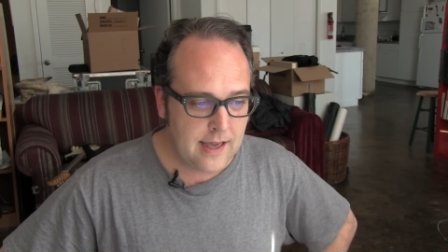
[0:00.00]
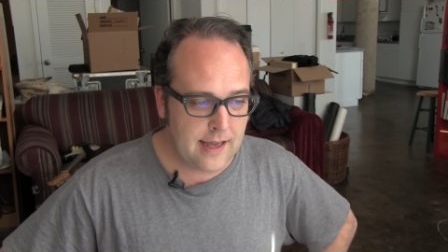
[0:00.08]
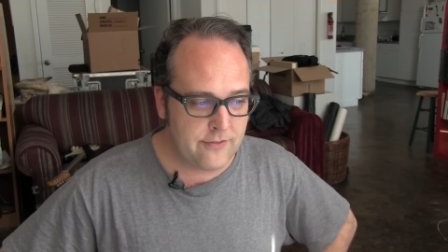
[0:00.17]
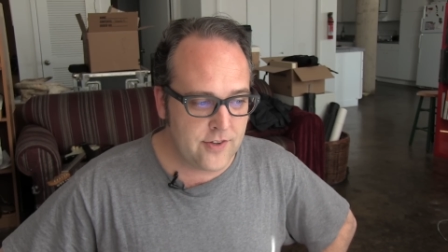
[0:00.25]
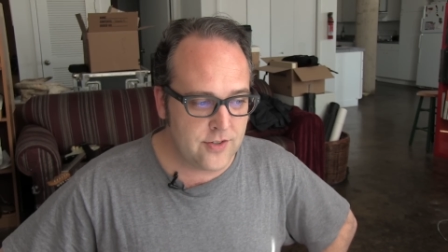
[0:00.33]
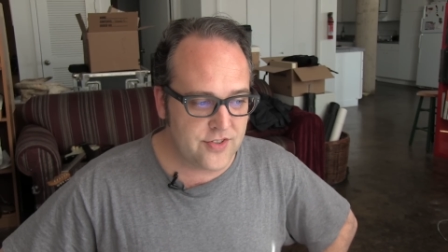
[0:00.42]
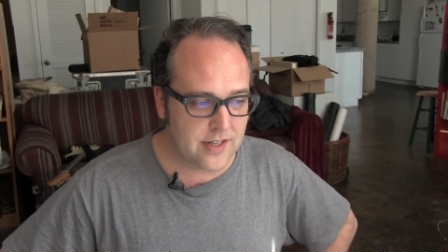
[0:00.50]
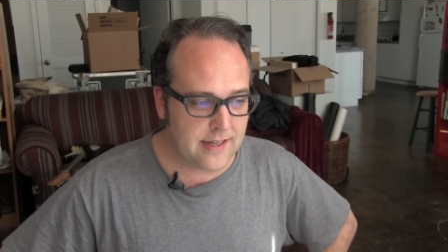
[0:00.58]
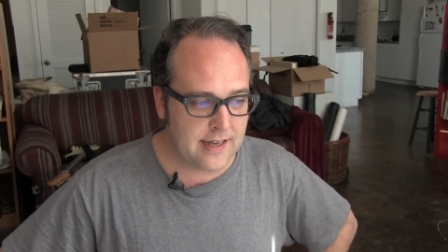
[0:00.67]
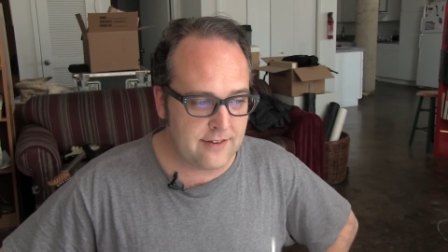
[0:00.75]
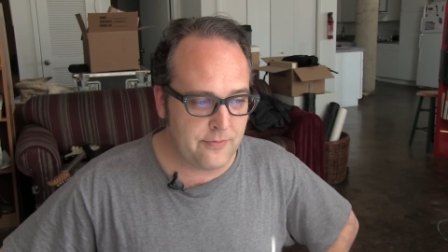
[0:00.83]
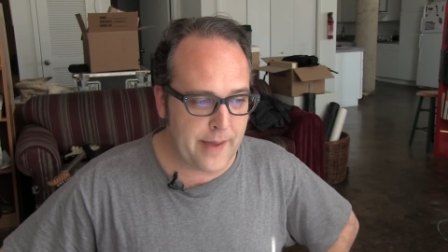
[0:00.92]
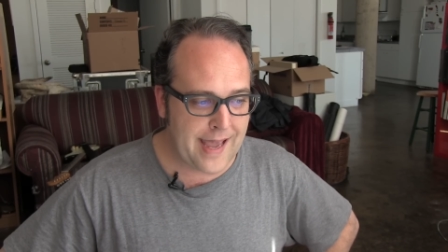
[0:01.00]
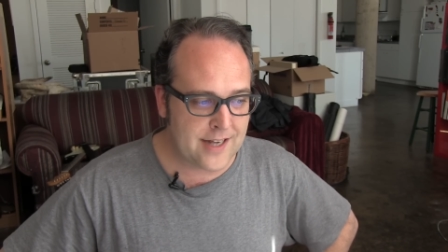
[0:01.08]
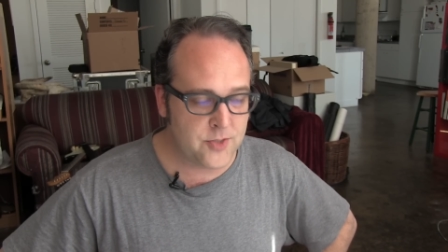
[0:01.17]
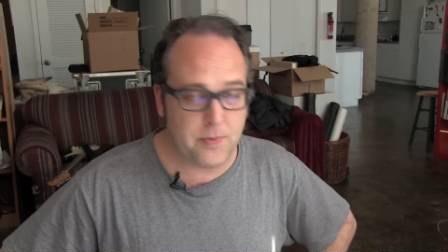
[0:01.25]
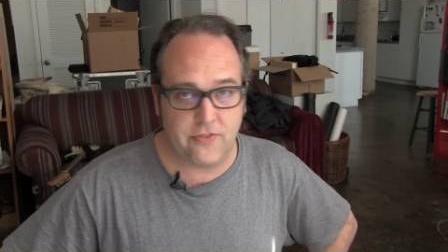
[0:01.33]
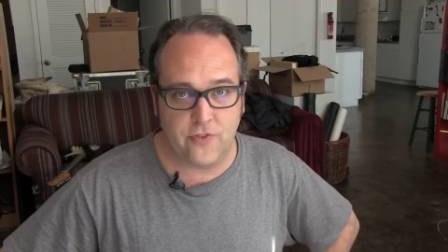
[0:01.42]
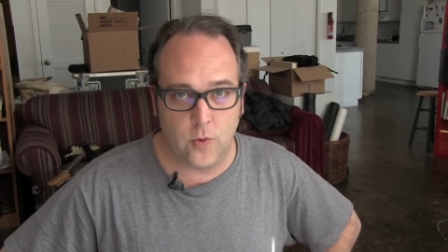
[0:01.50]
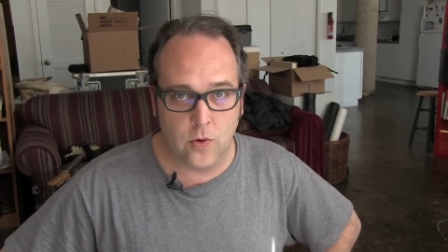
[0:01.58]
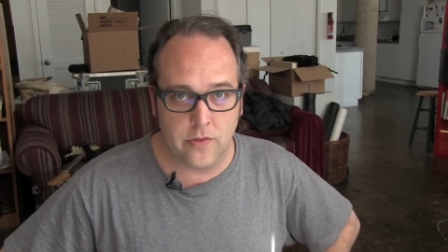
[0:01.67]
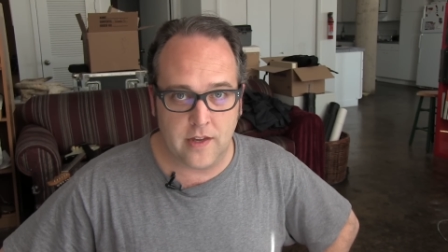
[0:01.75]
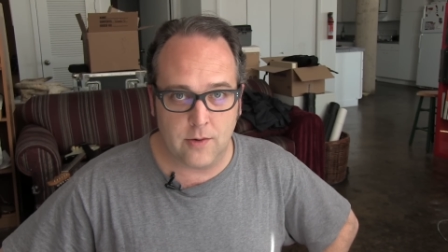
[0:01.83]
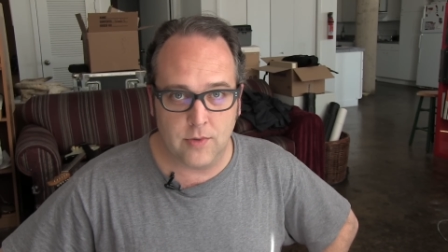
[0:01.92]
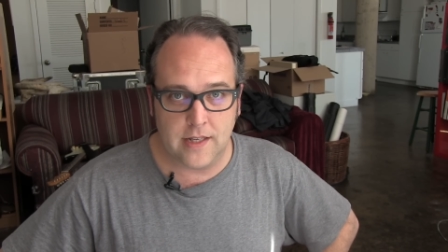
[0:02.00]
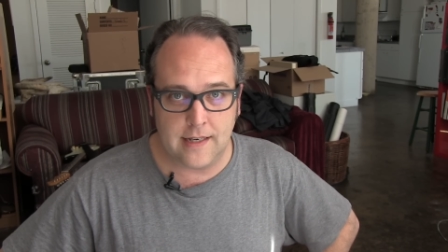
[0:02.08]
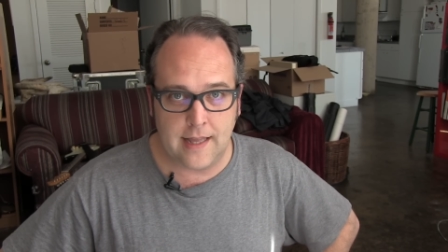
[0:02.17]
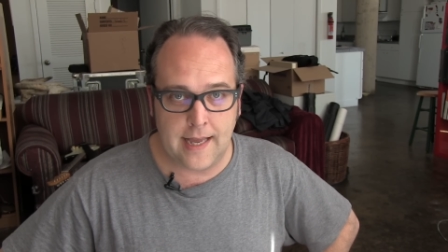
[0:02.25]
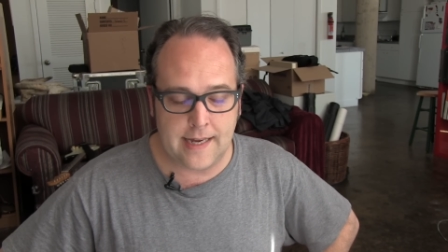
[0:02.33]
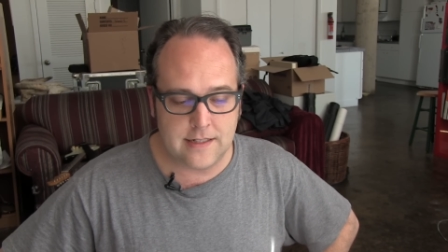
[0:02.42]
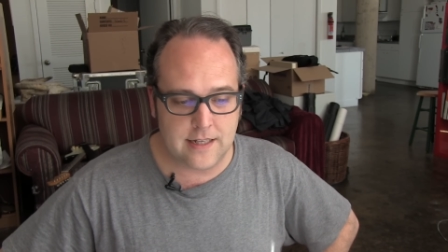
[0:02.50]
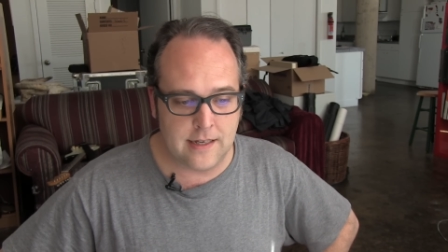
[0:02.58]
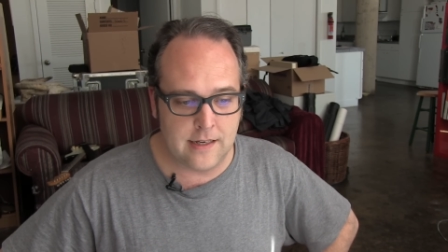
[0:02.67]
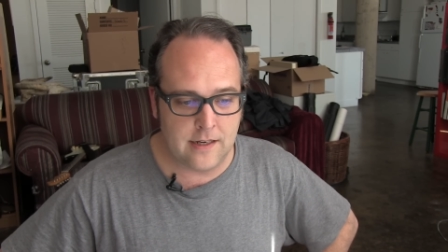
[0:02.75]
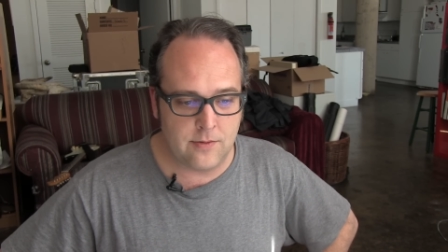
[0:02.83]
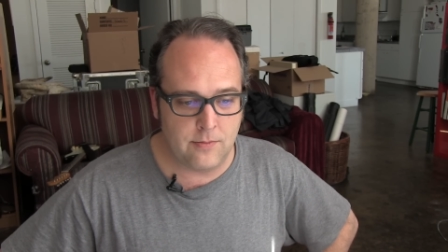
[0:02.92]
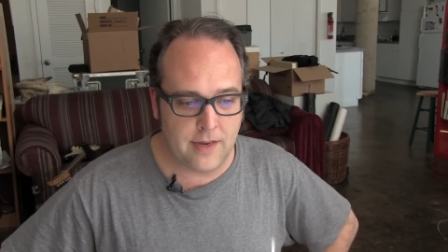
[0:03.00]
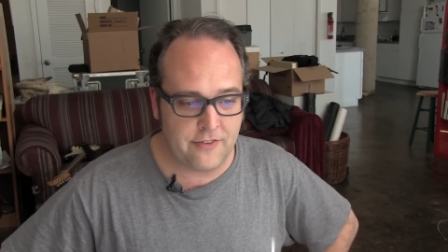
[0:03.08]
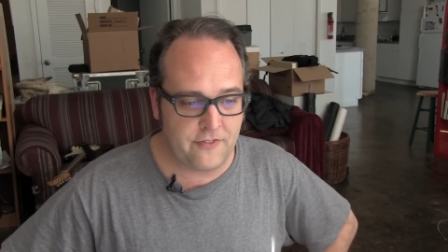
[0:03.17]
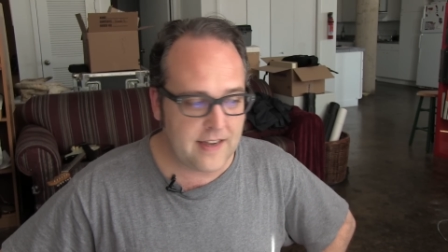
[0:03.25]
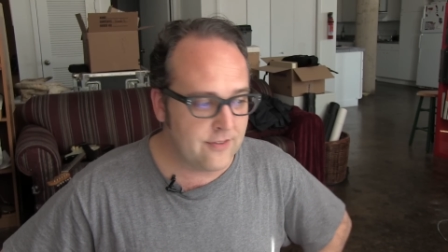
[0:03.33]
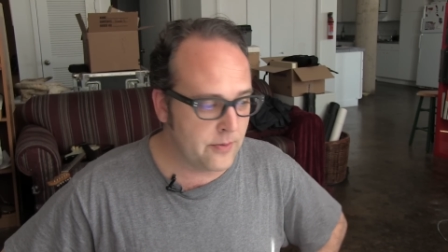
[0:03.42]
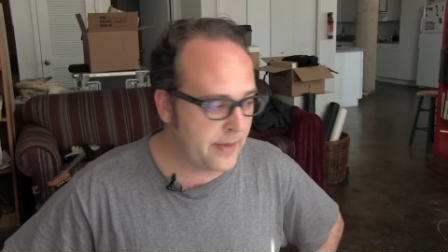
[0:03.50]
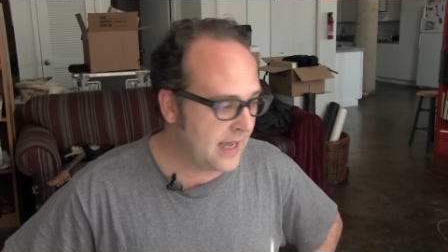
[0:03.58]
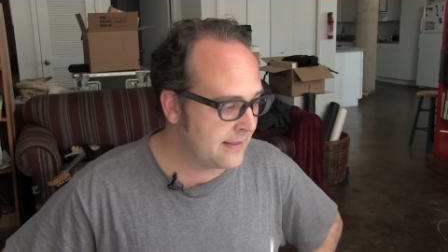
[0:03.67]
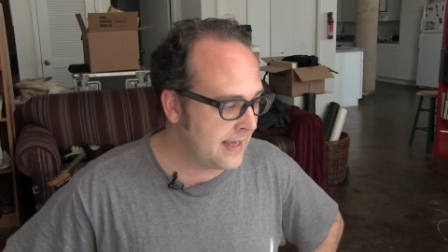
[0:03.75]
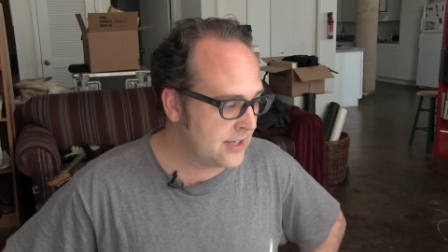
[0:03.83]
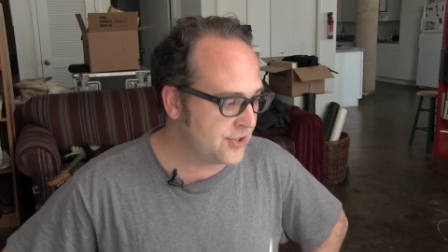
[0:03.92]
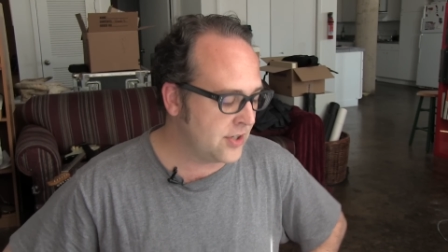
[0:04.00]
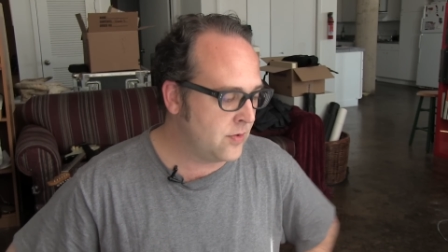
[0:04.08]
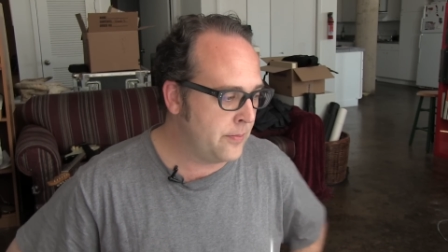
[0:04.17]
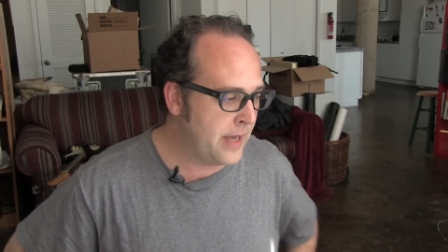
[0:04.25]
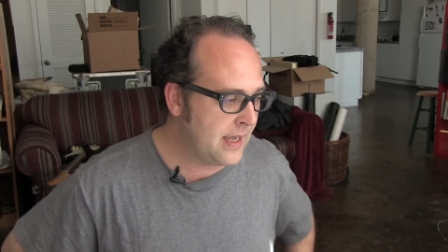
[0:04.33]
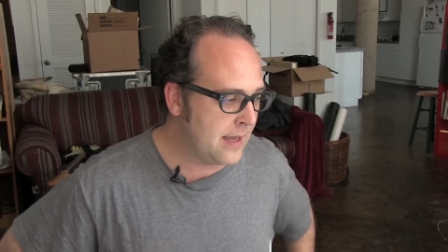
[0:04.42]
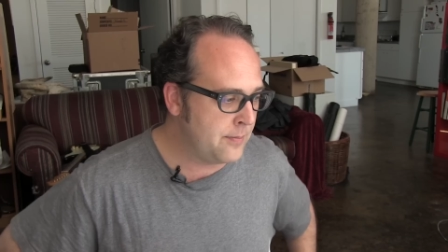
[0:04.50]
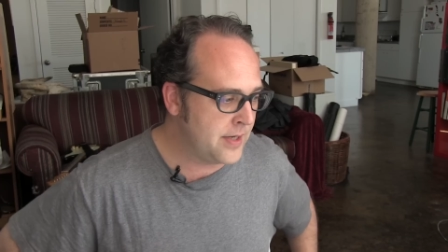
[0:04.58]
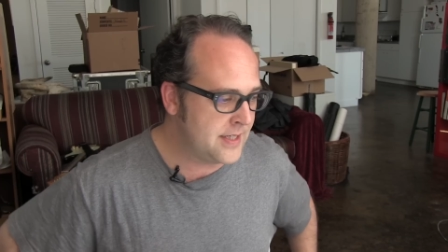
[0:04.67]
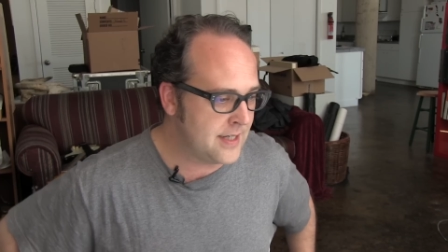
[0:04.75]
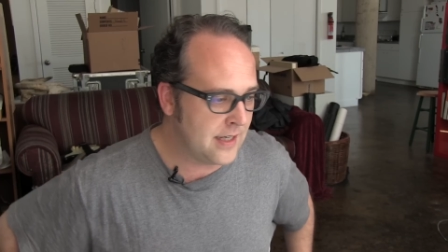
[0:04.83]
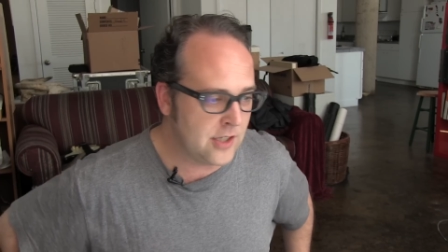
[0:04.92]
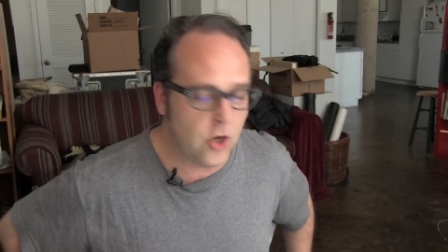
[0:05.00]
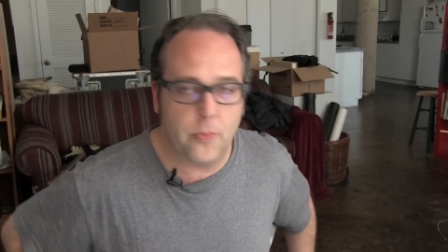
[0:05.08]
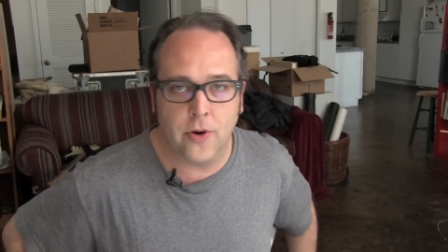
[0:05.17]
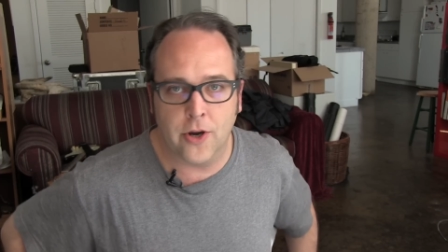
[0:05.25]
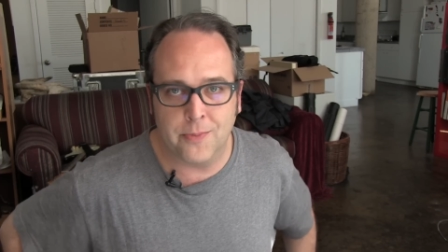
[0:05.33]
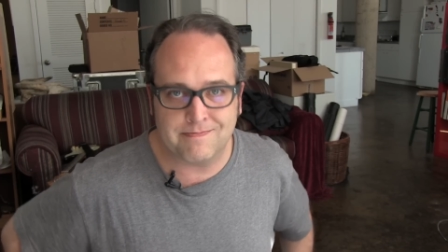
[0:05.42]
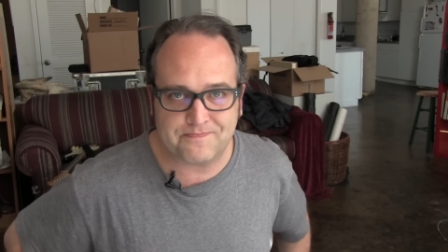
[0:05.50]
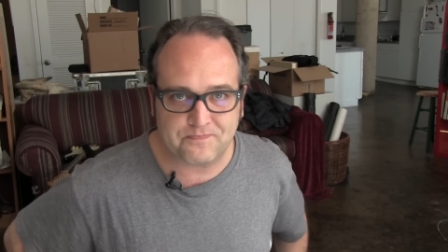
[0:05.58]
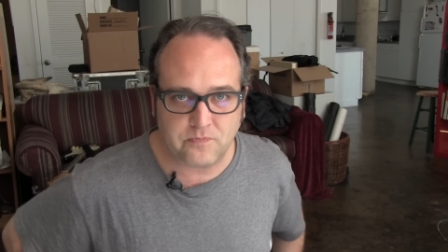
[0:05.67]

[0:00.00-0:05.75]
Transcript: I've used a lot of bags before that I really liked. Um, my favorite bag, they actually quit making, but uh, Lowepro